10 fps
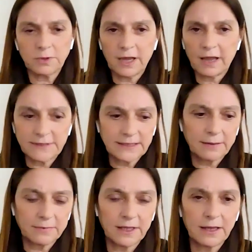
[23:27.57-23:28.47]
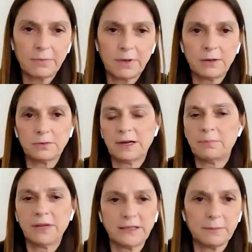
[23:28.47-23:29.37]
We have something about
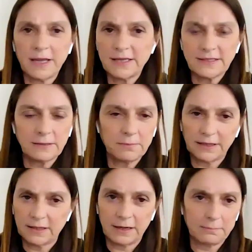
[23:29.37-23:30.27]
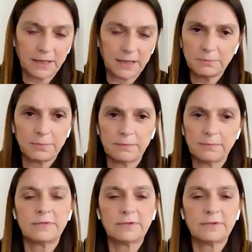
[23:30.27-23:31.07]
La Plata Basin, but there are many